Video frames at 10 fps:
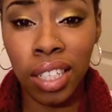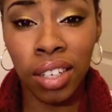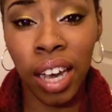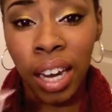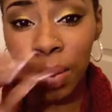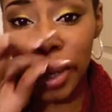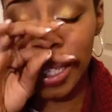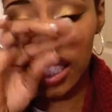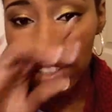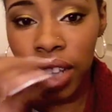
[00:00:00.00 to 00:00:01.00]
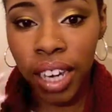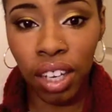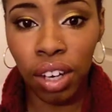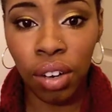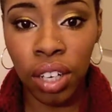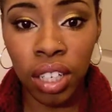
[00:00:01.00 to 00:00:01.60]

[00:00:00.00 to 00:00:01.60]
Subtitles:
and you kind of want to do, like, you know,